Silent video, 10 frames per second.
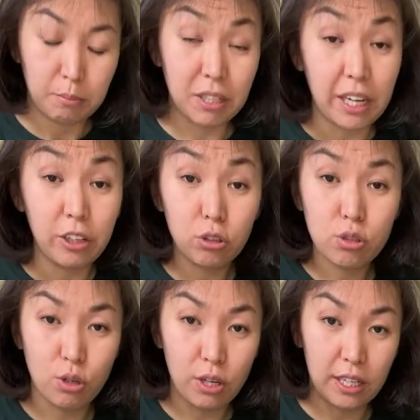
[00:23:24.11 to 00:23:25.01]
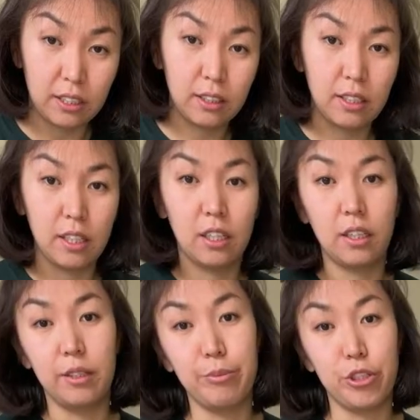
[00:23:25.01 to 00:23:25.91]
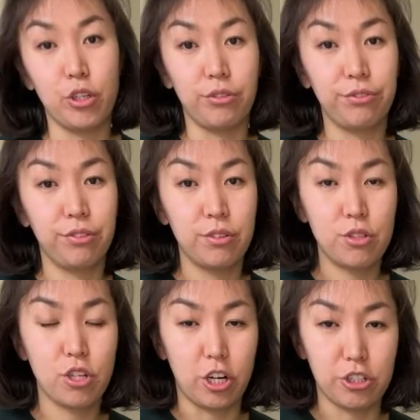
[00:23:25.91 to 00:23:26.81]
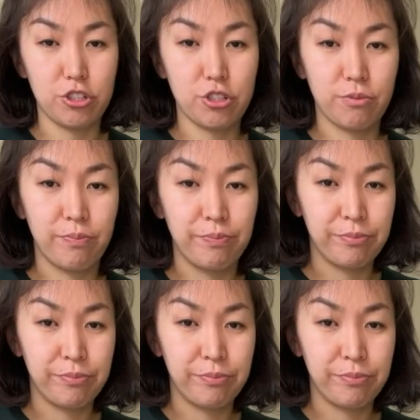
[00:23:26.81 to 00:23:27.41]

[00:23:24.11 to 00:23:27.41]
But I also add here a little bit of starch.